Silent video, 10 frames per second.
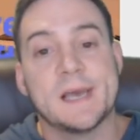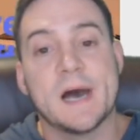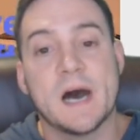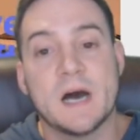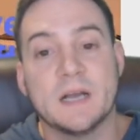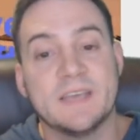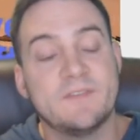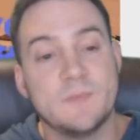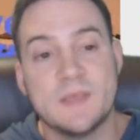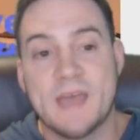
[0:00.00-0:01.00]
uh,
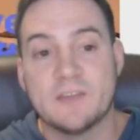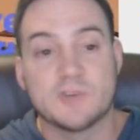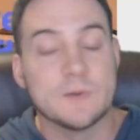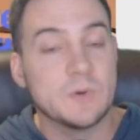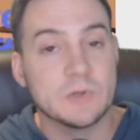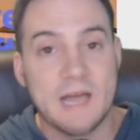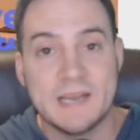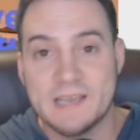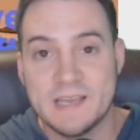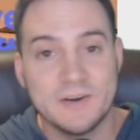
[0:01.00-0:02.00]
giving me that triple
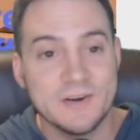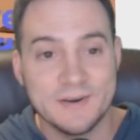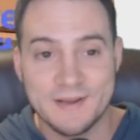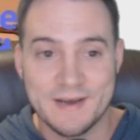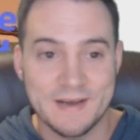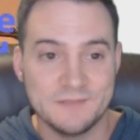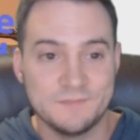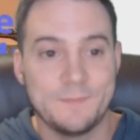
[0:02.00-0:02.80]
Gladiator uh,